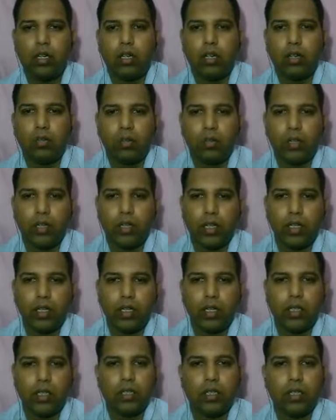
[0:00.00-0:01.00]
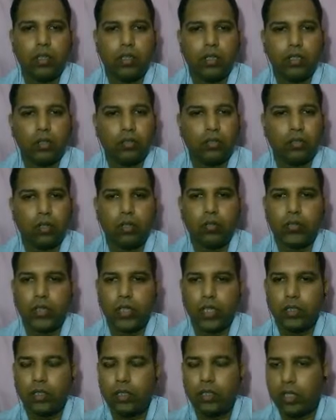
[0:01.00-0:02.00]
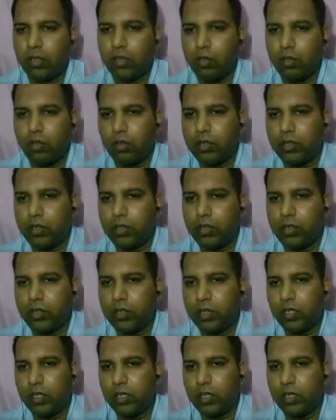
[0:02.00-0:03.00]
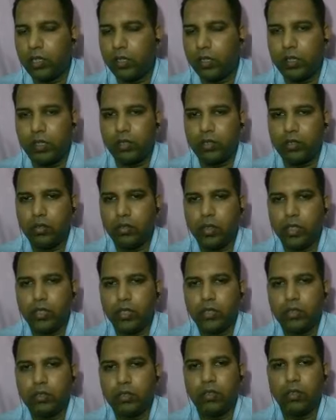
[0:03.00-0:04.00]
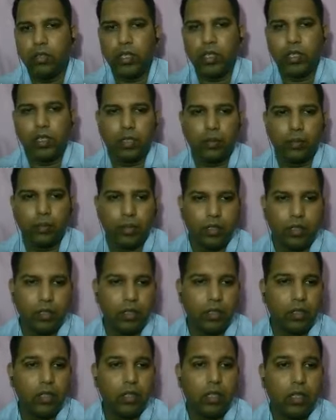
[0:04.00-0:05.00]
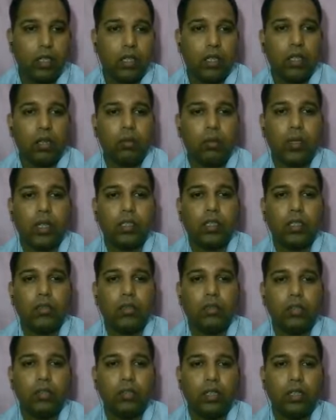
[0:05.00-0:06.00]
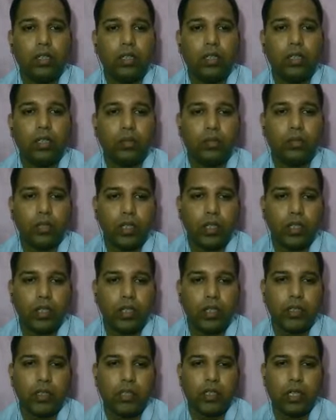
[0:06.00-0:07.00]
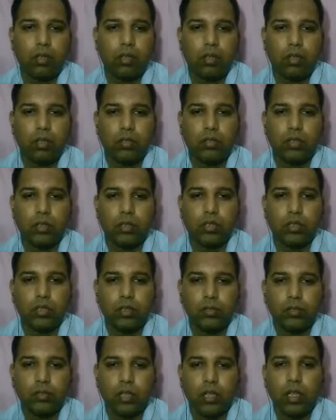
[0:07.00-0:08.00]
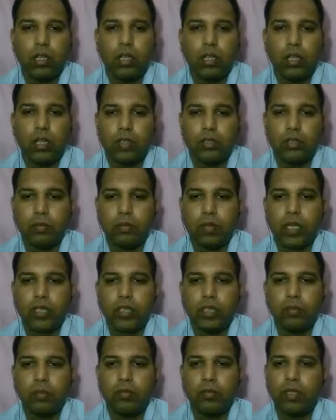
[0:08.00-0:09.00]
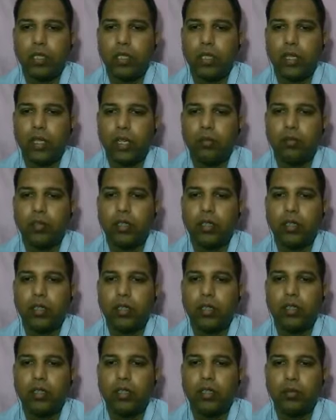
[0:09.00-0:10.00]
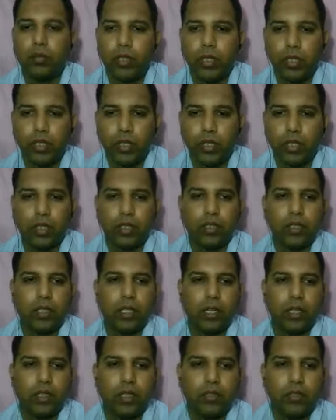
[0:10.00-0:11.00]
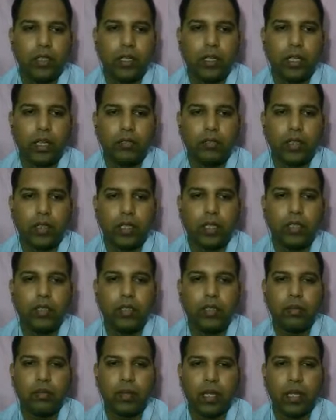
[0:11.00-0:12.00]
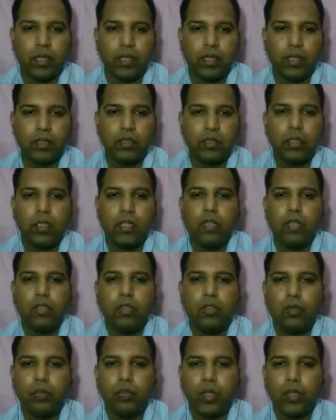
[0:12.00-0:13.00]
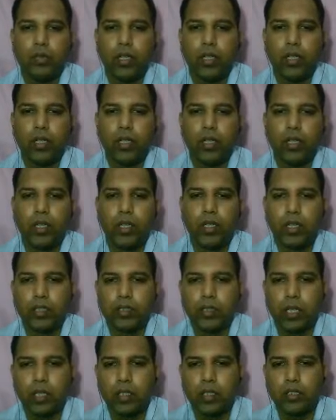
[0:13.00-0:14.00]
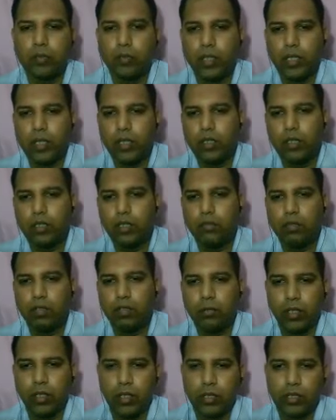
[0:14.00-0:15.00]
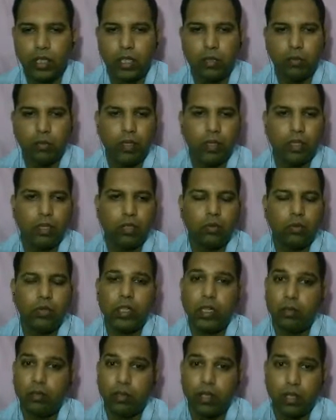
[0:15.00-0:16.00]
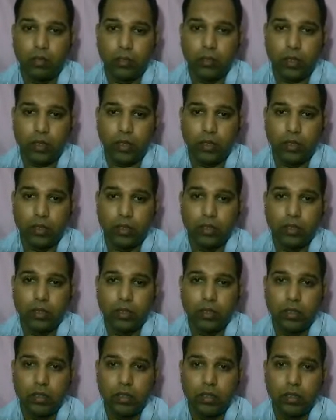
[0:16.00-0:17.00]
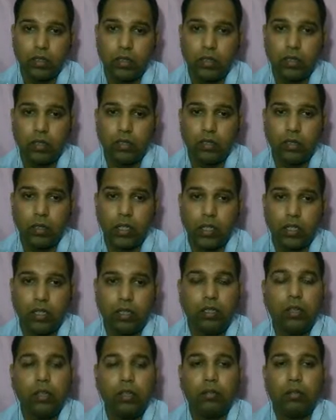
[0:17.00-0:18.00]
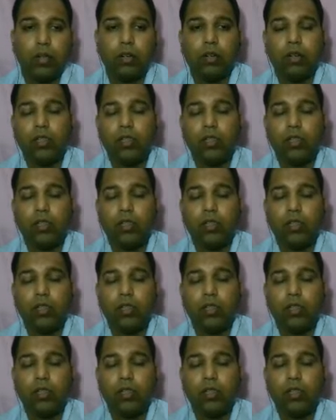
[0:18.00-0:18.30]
for any sort of change in technology, any renovation, or any repairing. BSL-4 laboratories are also termed as maximum containment laboratories as they have secondary barriers to prevent hazardous material from escaping into the environment. Okay, because